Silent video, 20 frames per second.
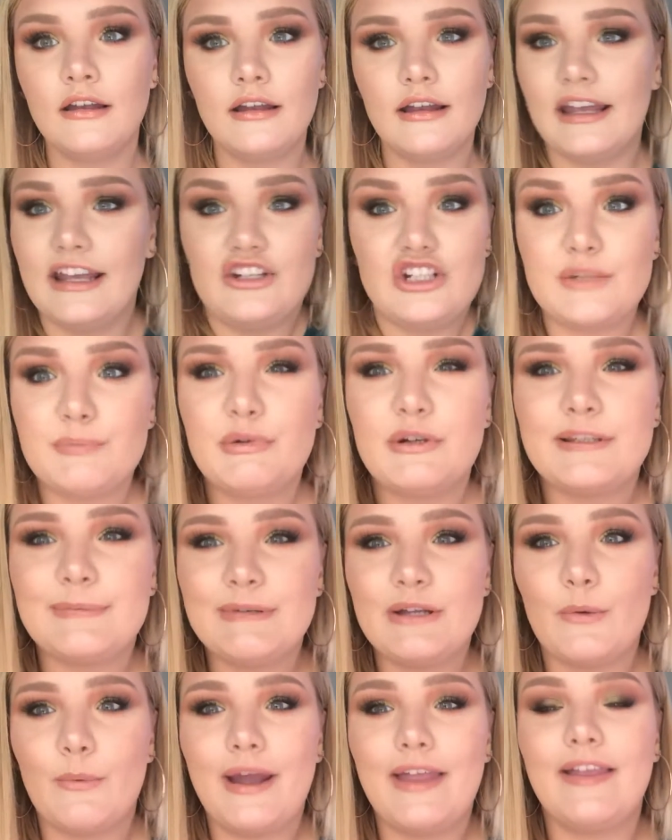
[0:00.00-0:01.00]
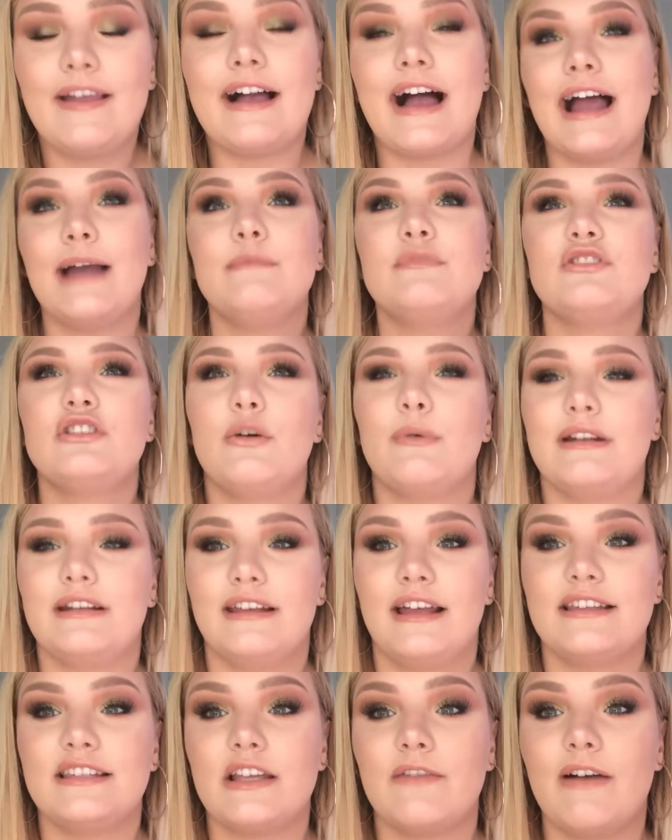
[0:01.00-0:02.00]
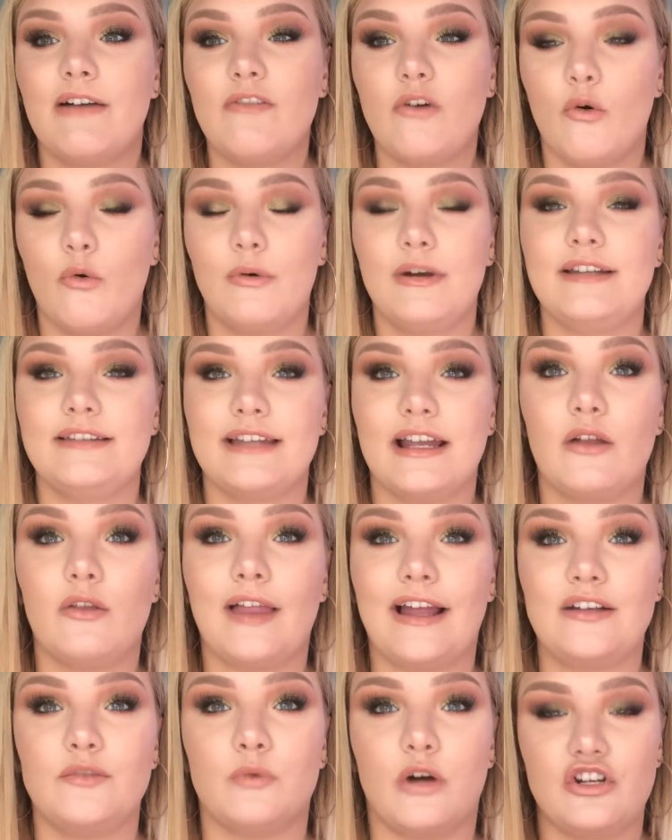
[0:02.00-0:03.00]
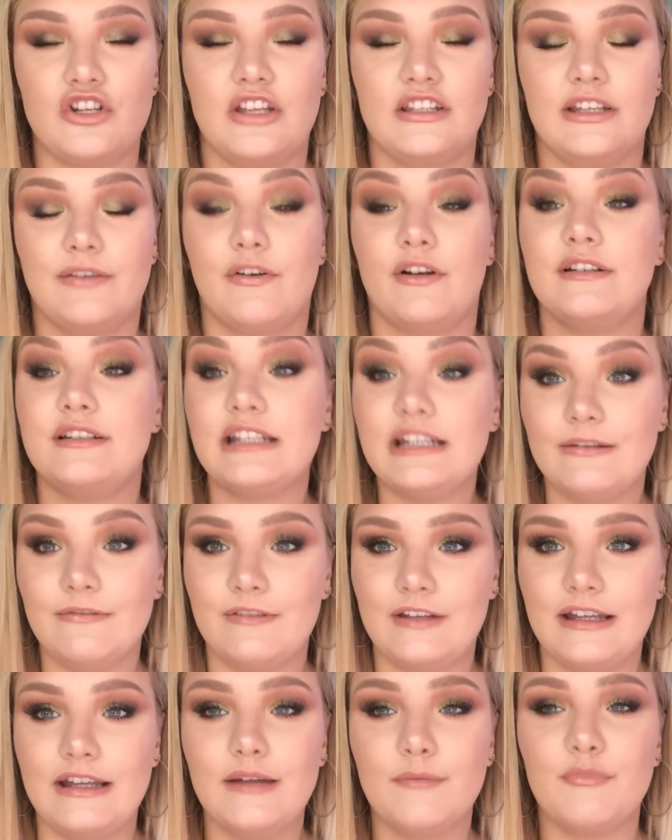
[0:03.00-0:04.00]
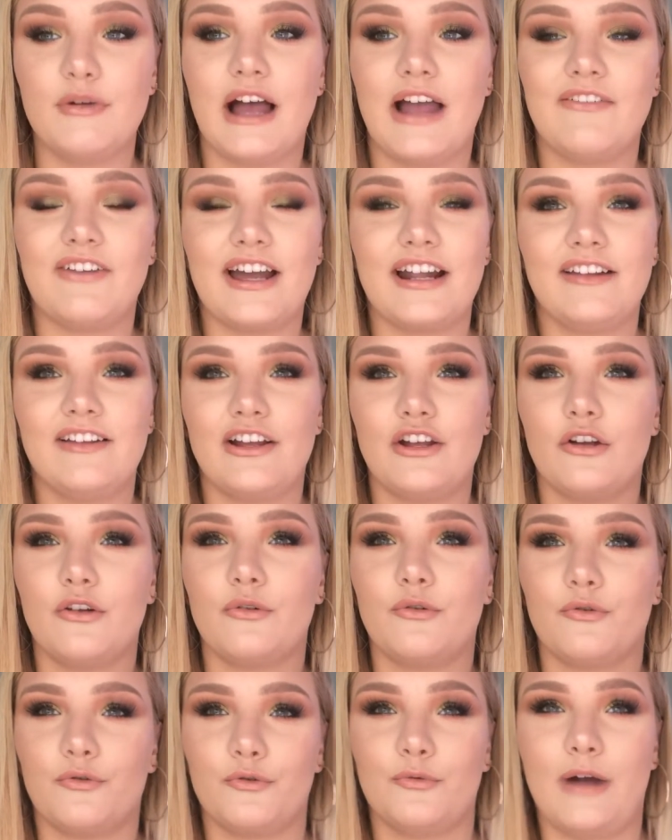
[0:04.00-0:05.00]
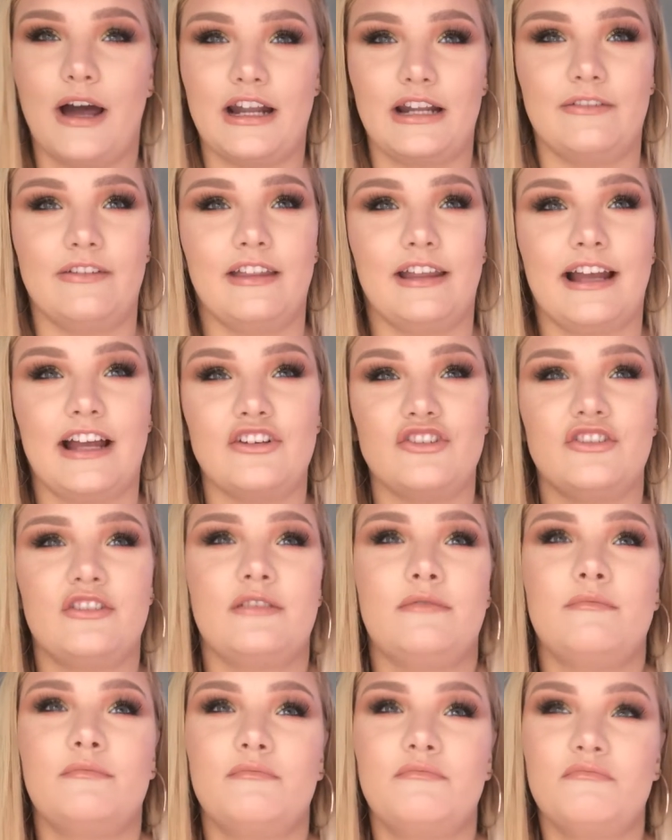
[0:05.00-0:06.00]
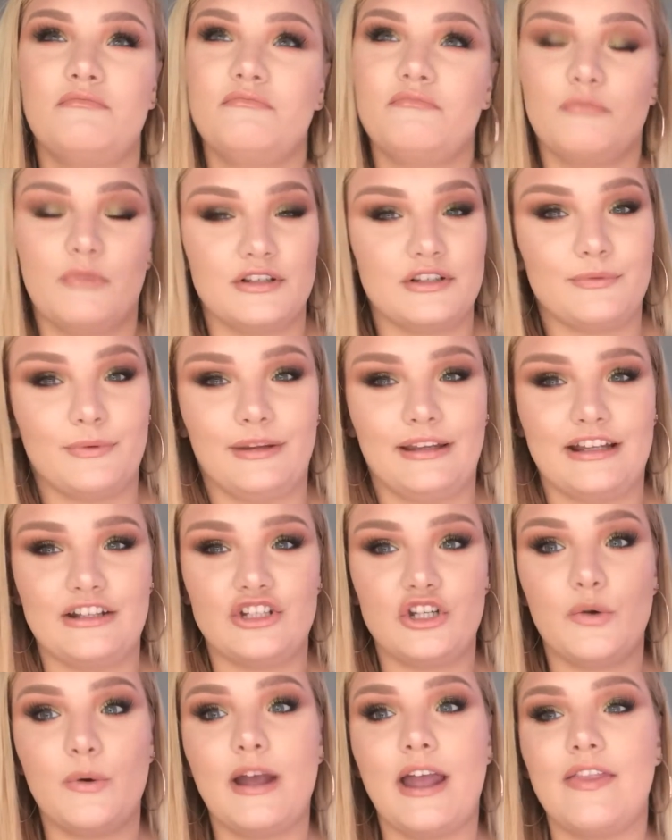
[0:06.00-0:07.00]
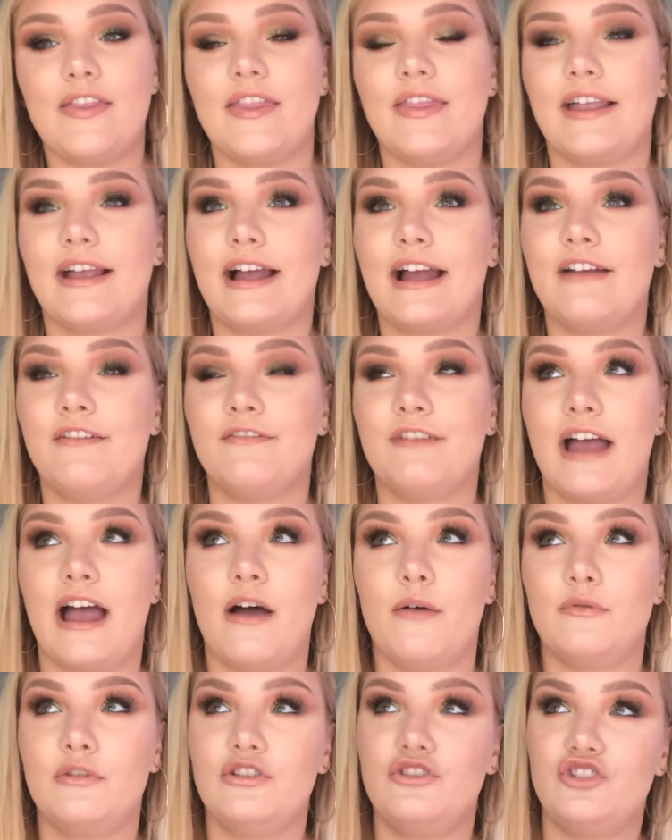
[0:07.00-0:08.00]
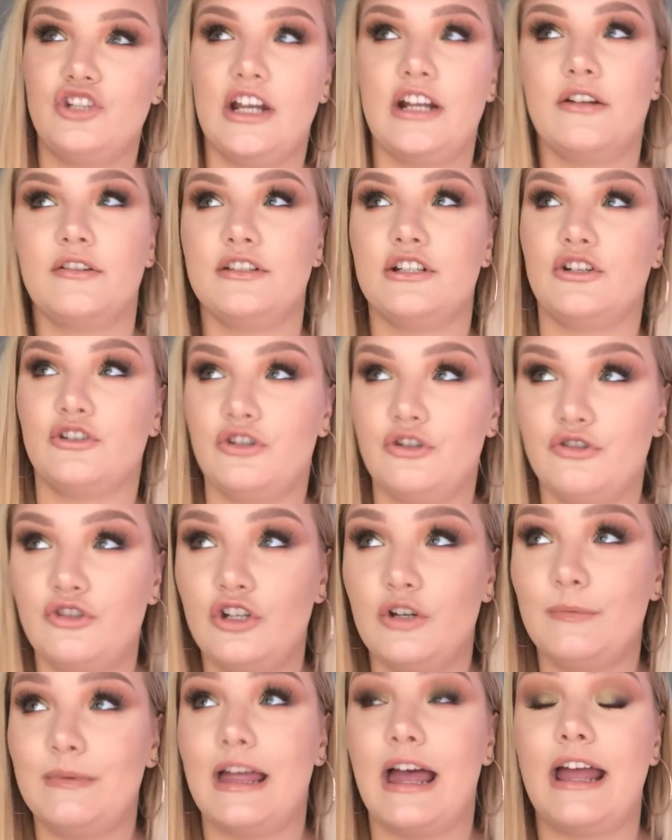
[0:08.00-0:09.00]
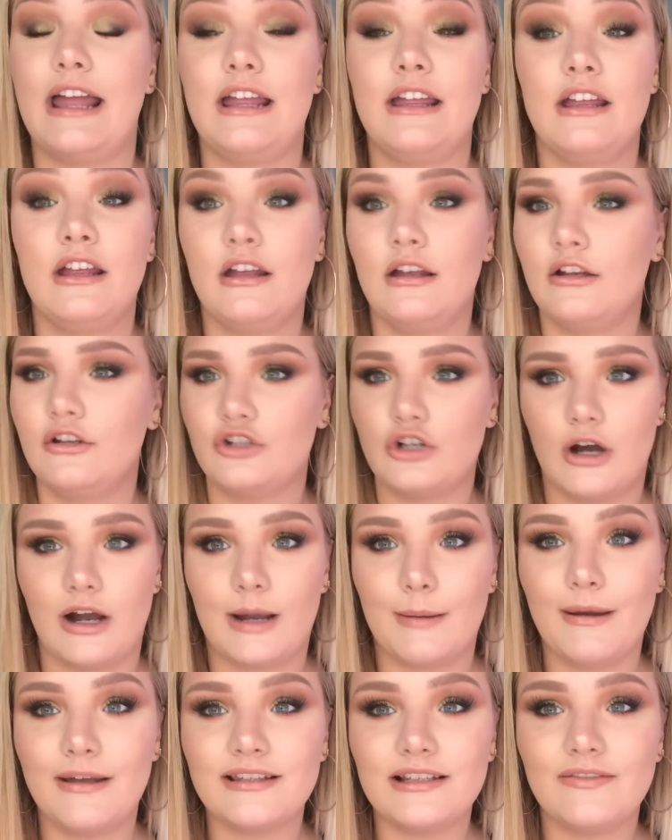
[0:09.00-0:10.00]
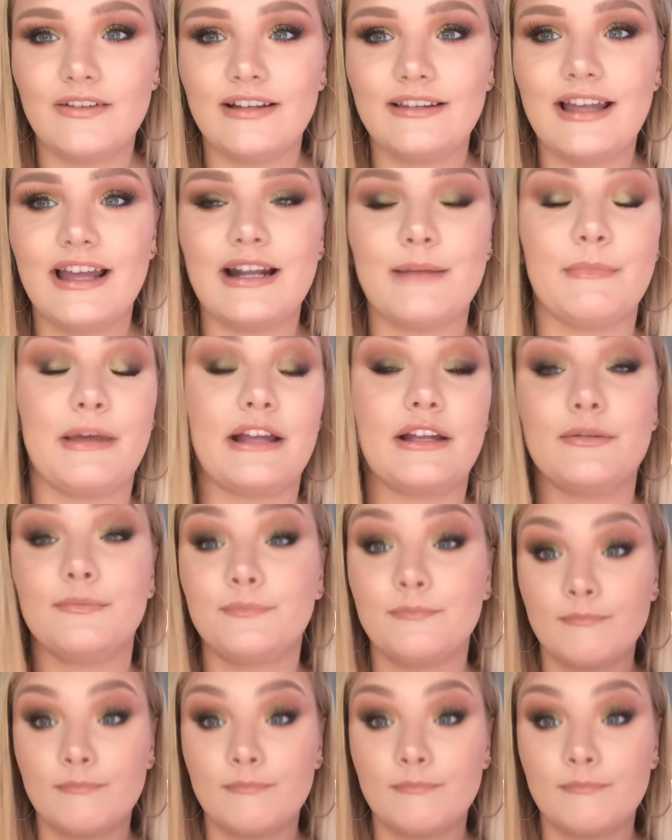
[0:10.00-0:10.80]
it just blows me away. Like I'm so into that stuff. I've always like liked watching stuff on TV, but I've kind of like grew out of it. Like I just wasn't really into it, and then like I found channels here on YouTube that talk about stuff like that. I'm like,